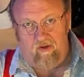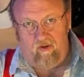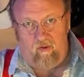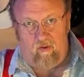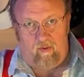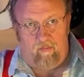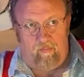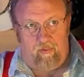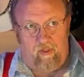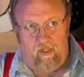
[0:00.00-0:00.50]
you
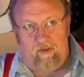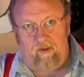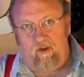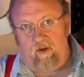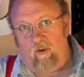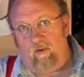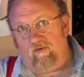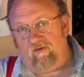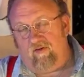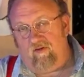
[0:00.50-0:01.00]
can play the
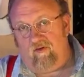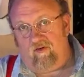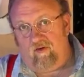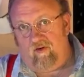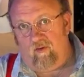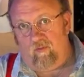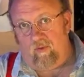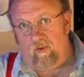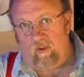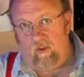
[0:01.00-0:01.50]
notes in
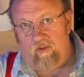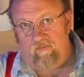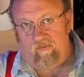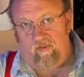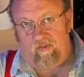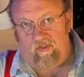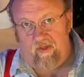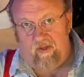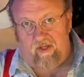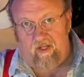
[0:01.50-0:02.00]
tune without even
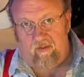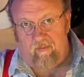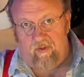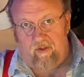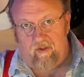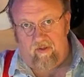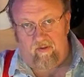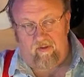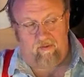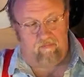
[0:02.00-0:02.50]
thinking about
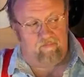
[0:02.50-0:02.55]
it.